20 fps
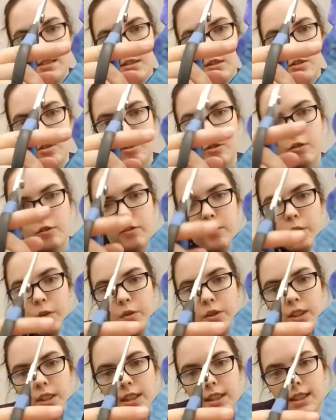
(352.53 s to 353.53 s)
on your
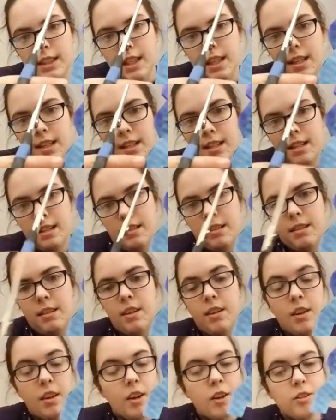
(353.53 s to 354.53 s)
folded side
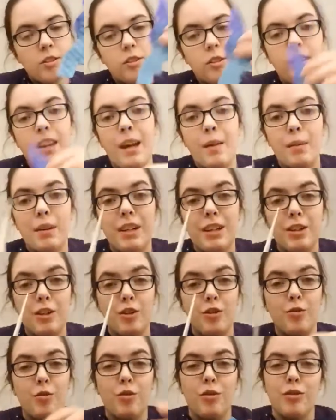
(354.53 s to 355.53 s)
so that way
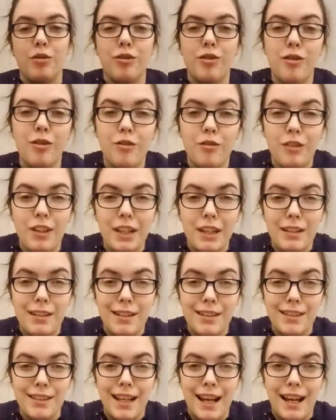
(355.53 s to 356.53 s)
your snowflake
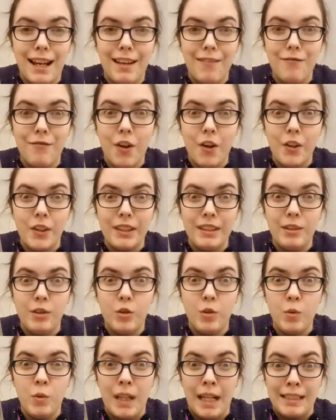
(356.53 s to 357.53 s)
does not fall
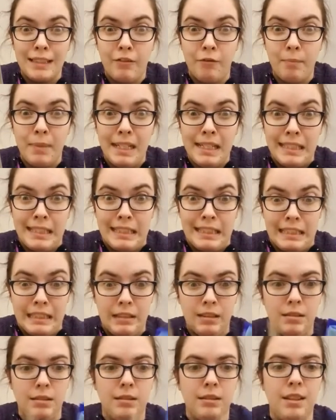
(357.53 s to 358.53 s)
into lots of pieces.
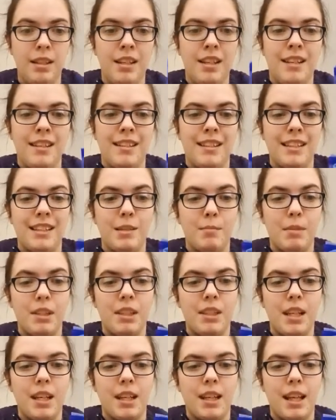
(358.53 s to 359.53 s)
That's a
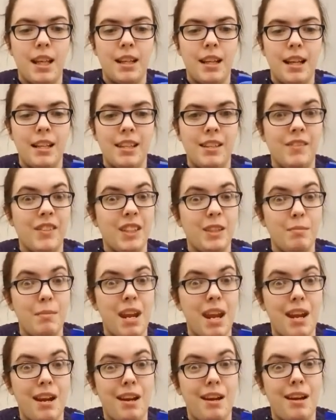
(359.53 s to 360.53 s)
mistake that lots of us
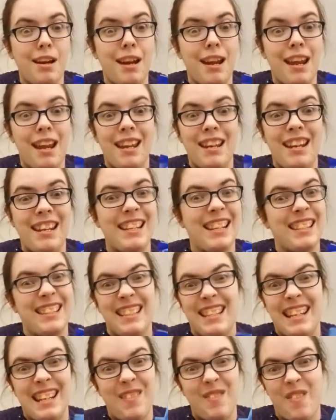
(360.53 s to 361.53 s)
make, and it doesn't
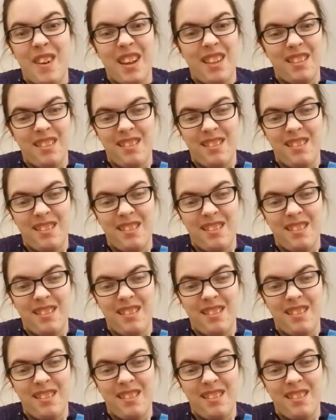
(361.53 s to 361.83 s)
end well.